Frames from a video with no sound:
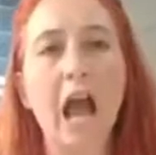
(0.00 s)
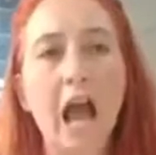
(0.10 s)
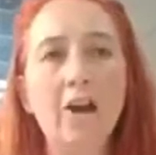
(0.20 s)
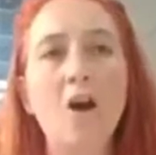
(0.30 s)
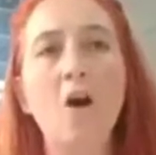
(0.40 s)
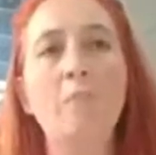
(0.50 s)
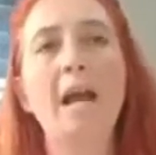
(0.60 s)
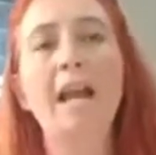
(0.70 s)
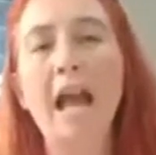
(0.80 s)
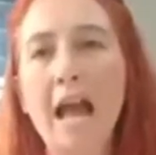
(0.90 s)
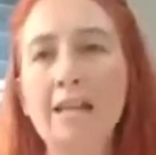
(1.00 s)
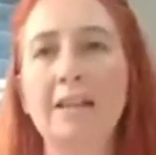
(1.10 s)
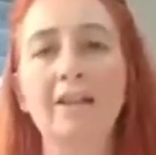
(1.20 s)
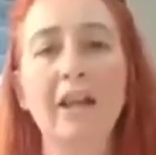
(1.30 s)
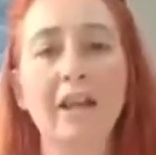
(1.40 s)
at all, but
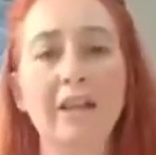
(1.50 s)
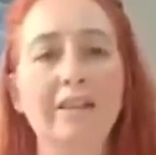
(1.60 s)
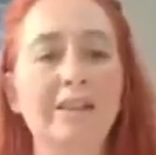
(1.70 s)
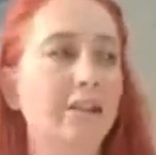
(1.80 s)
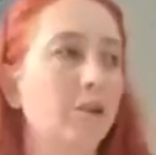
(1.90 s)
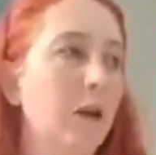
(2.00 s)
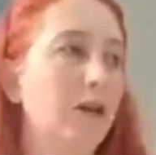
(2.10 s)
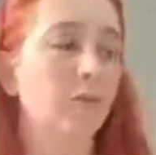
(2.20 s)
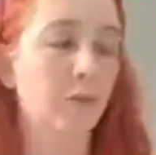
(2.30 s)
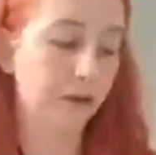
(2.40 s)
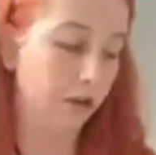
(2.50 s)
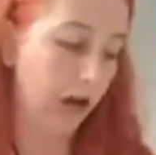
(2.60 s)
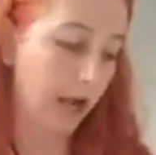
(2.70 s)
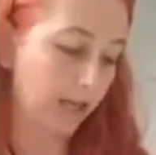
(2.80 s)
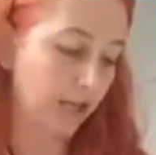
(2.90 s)
escalating the situation with their
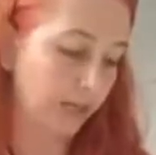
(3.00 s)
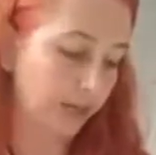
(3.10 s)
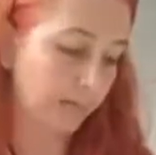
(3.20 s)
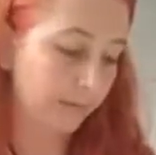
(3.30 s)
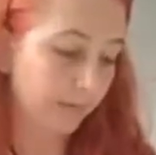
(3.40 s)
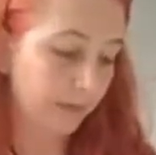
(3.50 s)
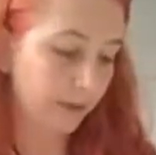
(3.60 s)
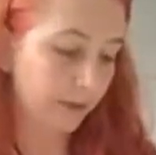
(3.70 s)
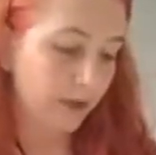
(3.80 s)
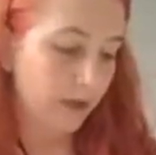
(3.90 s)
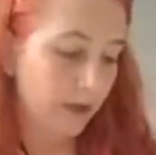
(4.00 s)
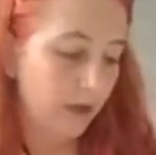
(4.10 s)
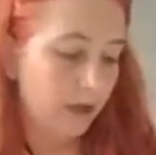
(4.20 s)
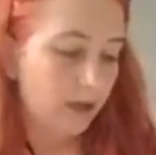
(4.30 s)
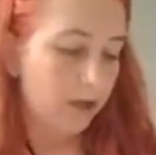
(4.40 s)
actions.
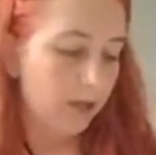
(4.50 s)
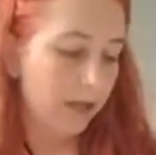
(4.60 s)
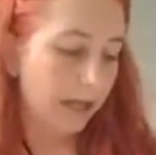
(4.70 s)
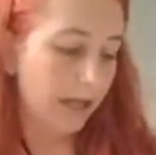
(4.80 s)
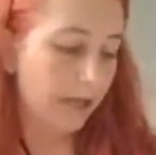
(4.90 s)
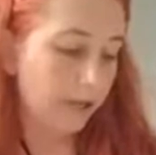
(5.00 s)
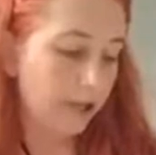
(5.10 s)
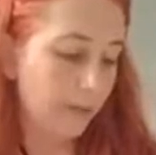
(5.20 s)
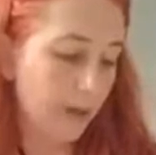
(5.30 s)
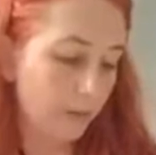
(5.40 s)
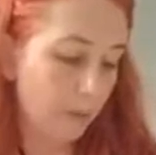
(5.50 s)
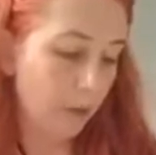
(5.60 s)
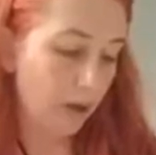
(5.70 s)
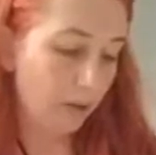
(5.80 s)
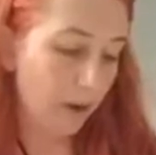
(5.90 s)
You indicated two men were
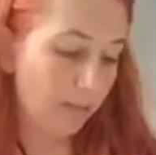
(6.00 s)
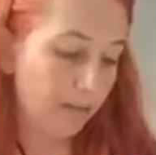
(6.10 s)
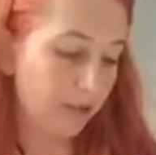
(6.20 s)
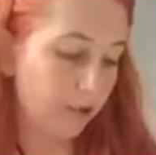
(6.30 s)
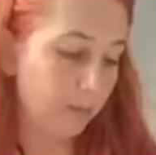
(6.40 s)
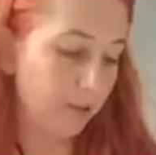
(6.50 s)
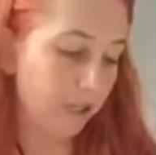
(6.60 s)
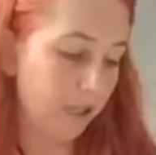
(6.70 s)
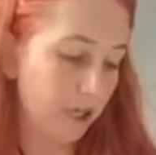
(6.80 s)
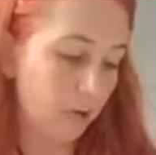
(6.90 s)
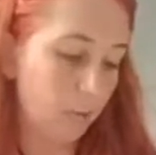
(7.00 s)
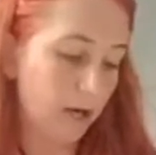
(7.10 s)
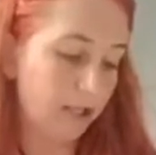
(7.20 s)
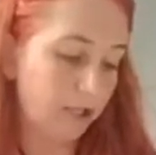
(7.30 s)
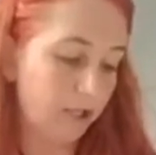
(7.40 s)
pointing weapons in your position.
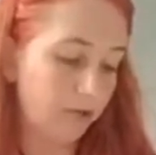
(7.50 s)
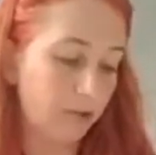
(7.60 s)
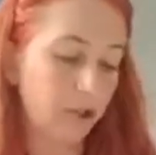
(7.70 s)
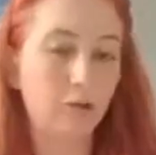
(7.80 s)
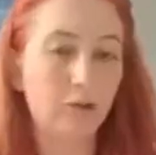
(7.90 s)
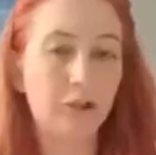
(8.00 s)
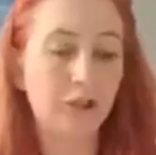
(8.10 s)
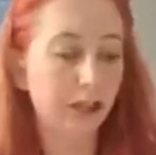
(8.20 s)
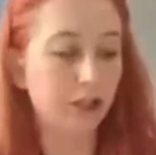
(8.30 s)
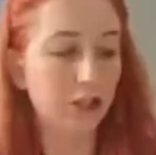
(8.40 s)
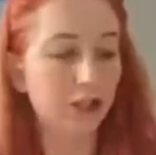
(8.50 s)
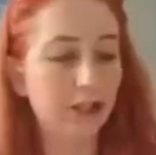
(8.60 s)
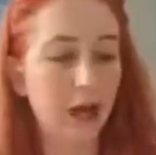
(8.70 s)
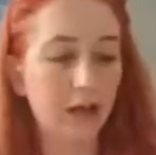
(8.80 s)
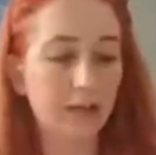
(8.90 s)
What did you do? She said she
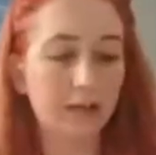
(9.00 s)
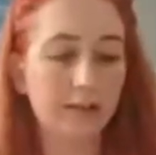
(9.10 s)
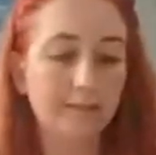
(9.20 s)
ducked.